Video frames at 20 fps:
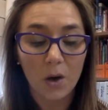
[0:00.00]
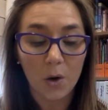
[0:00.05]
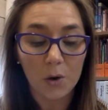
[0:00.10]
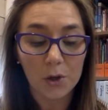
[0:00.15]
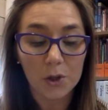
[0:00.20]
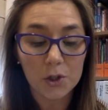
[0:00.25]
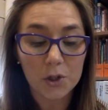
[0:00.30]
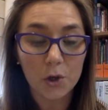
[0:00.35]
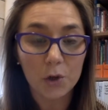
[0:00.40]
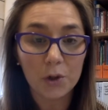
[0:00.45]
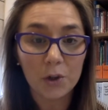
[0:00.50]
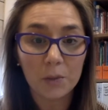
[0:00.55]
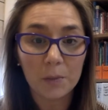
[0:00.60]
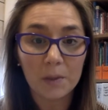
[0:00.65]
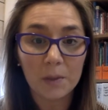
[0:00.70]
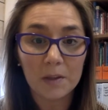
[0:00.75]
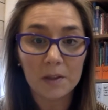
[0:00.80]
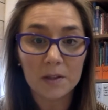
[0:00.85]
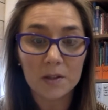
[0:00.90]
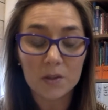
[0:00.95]
on a
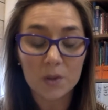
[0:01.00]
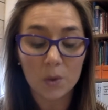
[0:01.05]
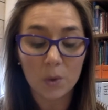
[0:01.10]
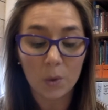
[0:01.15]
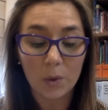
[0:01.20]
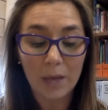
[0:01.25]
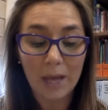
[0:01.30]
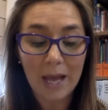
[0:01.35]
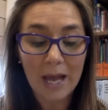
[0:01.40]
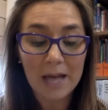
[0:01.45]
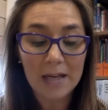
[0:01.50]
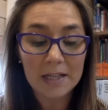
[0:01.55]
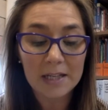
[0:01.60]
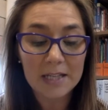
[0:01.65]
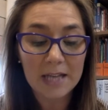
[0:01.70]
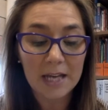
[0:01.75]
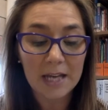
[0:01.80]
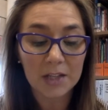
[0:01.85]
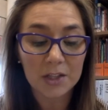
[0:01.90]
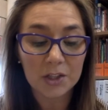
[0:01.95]
document that's called
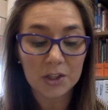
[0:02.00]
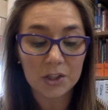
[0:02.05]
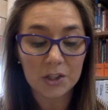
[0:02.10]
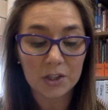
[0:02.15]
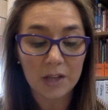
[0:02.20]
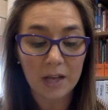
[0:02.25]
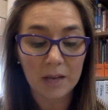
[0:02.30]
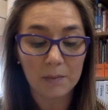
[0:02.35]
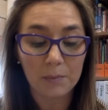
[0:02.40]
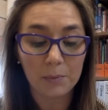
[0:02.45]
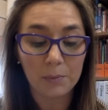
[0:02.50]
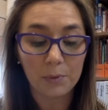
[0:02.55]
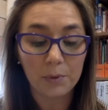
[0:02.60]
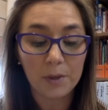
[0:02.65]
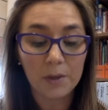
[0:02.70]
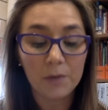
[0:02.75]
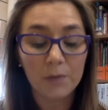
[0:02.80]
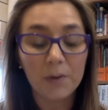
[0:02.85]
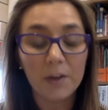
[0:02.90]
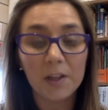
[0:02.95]
Annotation and
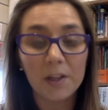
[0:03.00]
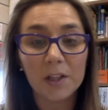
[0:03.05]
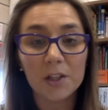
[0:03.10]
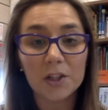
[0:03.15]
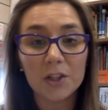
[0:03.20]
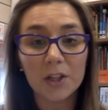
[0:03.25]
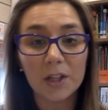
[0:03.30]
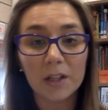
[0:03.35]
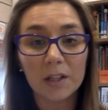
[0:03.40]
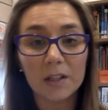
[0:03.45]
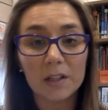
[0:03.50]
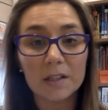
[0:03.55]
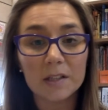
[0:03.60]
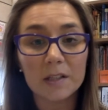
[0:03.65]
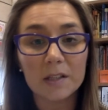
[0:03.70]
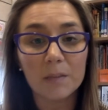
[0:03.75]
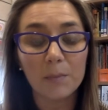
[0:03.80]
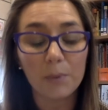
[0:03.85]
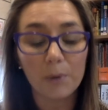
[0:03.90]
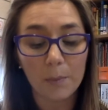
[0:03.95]
Pre-Reading Checklist
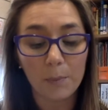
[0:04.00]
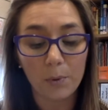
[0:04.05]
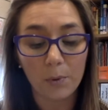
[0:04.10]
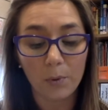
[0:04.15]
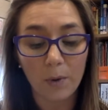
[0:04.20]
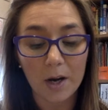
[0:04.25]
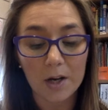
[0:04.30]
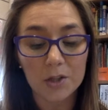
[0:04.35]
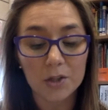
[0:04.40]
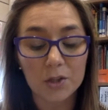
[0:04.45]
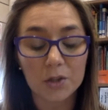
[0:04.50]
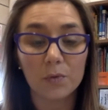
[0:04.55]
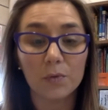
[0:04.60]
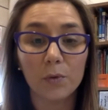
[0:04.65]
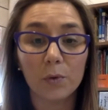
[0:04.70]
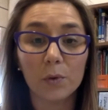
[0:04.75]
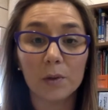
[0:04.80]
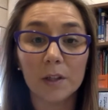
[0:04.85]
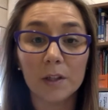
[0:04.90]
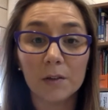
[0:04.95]
in Preparation
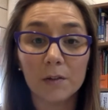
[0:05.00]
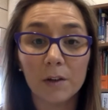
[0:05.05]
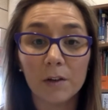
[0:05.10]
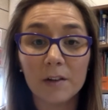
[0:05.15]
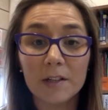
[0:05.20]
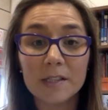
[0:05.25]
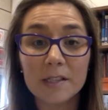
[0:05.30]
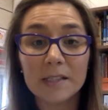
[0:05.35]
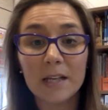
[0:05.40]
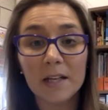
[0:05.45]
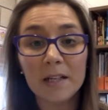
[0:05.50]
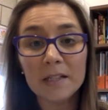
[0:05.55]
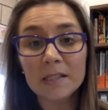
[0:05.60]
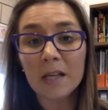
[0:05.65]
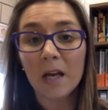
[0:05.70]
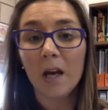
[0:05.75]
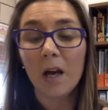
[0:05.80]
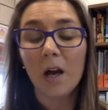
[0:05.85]
for Literary Studies,